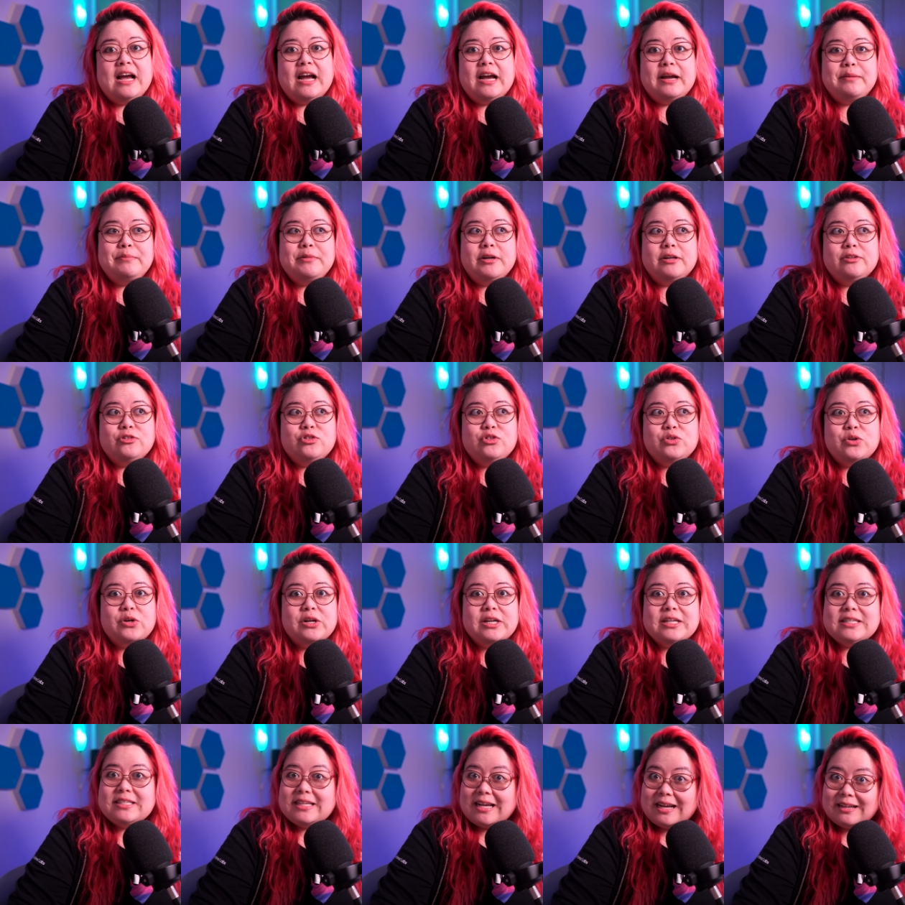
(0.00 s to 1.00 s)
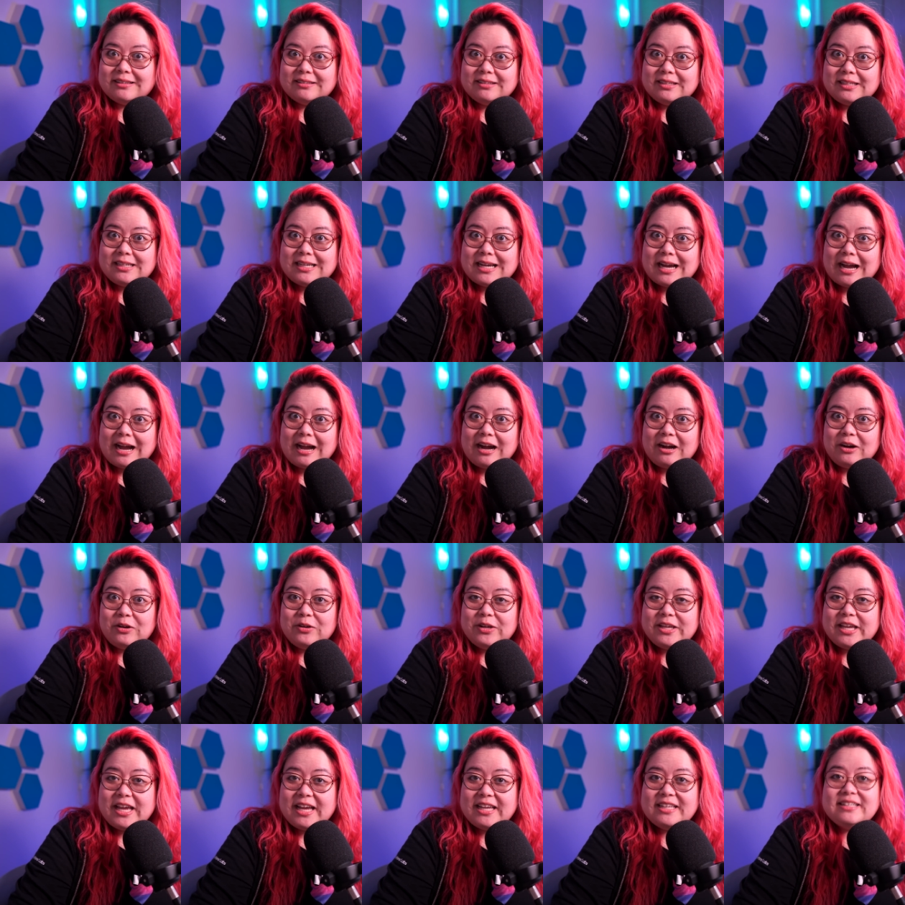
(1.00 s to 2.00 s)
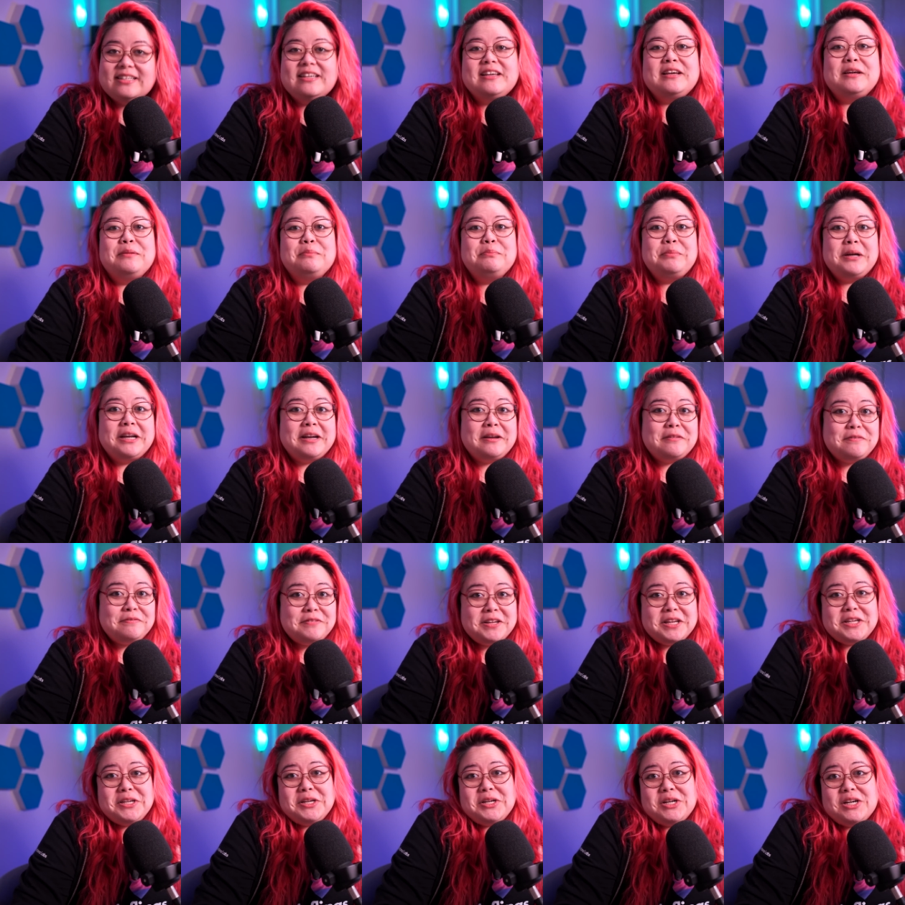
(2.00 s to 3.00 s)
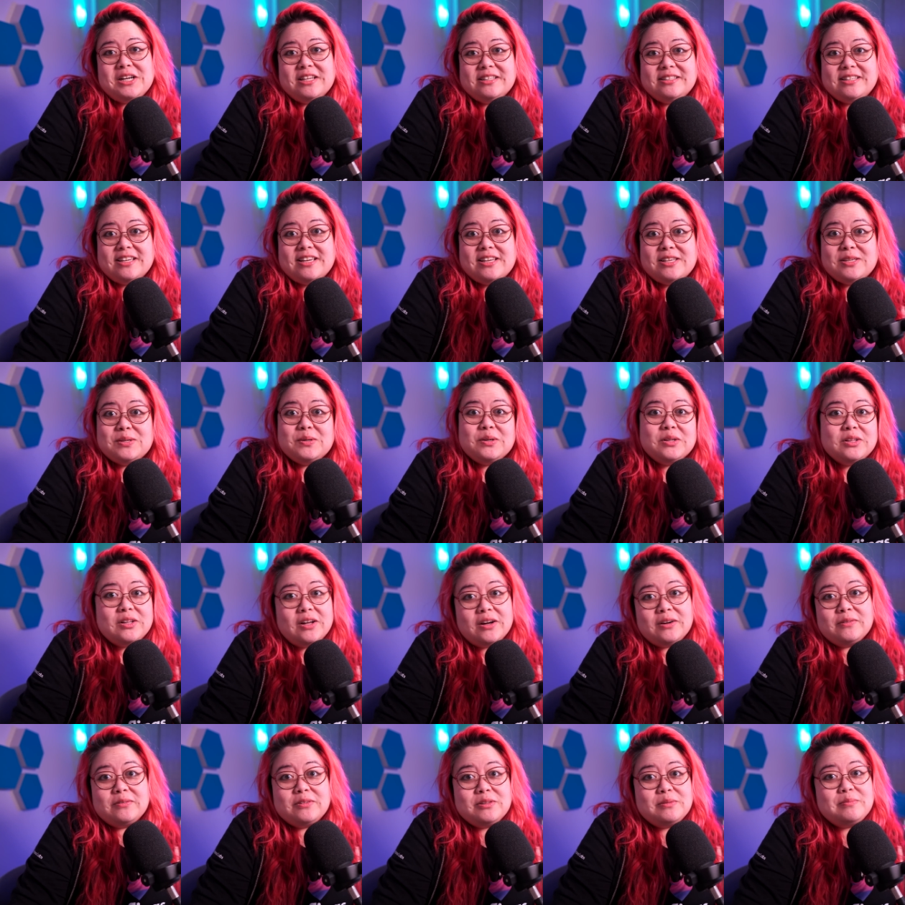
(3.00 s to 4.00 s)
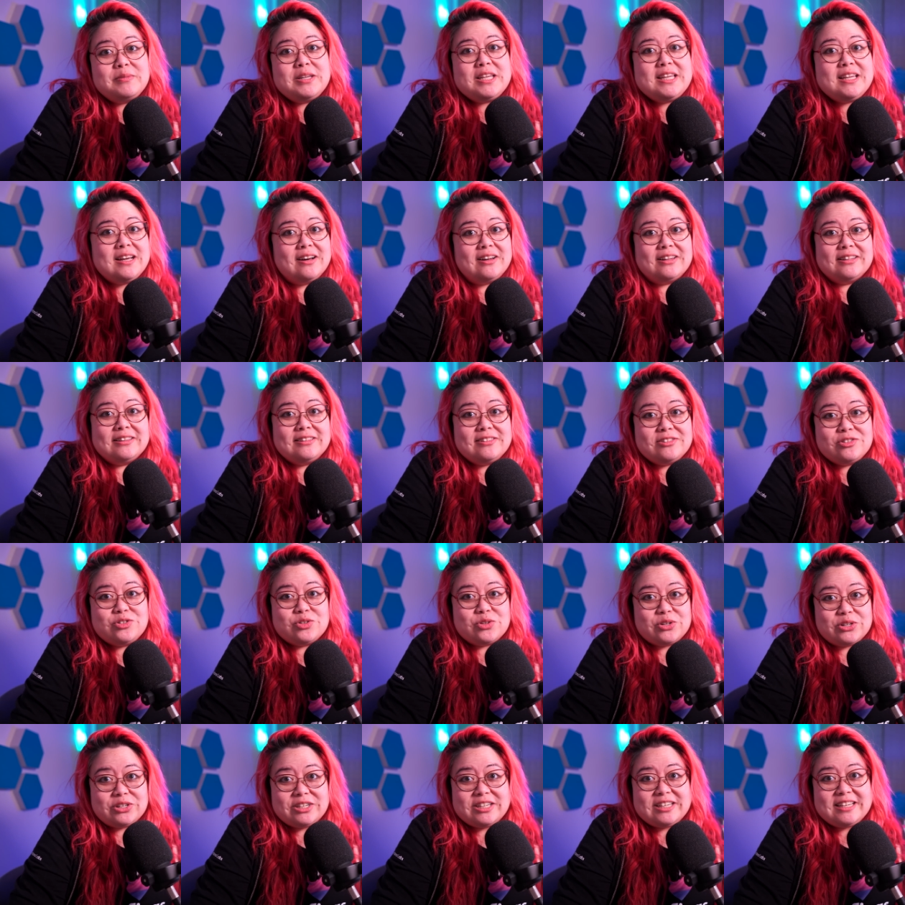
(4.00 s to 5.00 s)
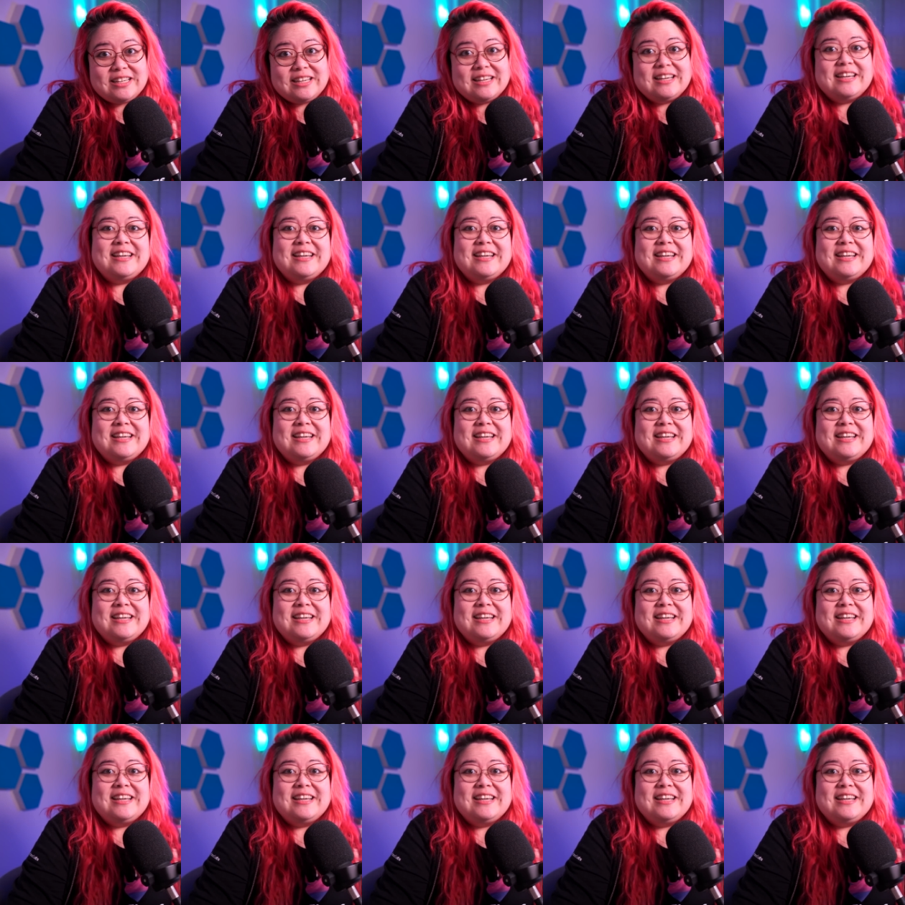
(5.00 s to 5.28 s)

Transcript: I'm not sure exactly how yet, but I figure I'll take you along with me on the journey.